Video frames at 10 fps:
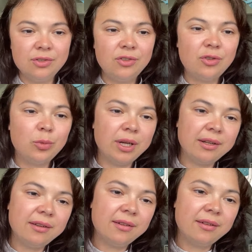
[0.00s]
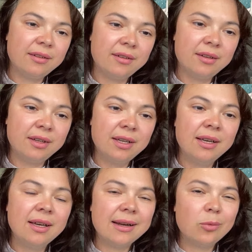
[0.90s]
suede.
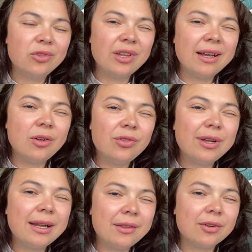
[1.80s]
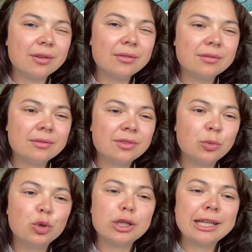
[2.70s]
And I will take out the leather, the
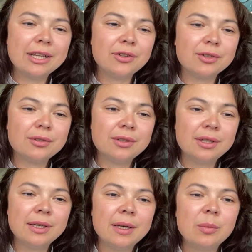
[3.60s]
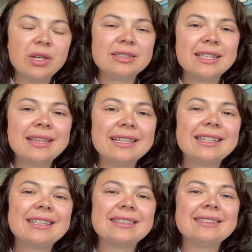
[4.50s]
word leather, because I think
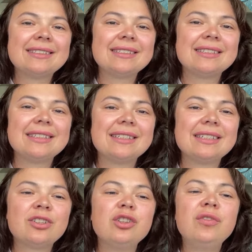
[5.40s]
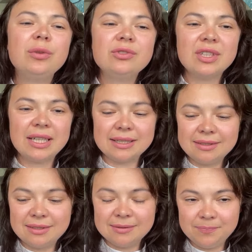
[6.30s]
that that's confusing it.